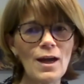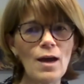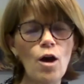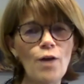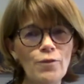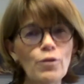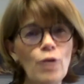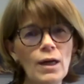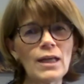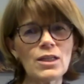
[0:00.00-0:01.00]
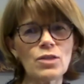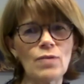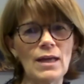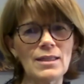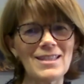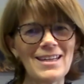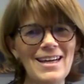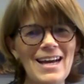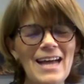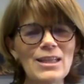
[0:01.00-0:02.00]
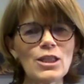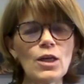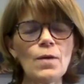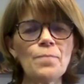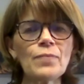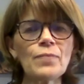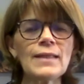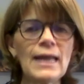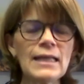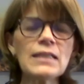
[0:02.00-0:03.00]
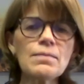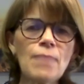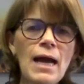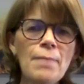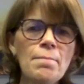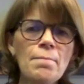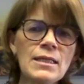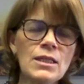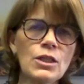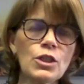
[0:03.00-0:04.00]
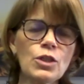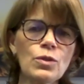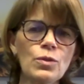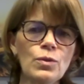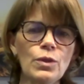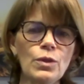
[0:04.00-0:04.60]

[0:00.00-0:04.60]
of chronic stress. And so that is my message to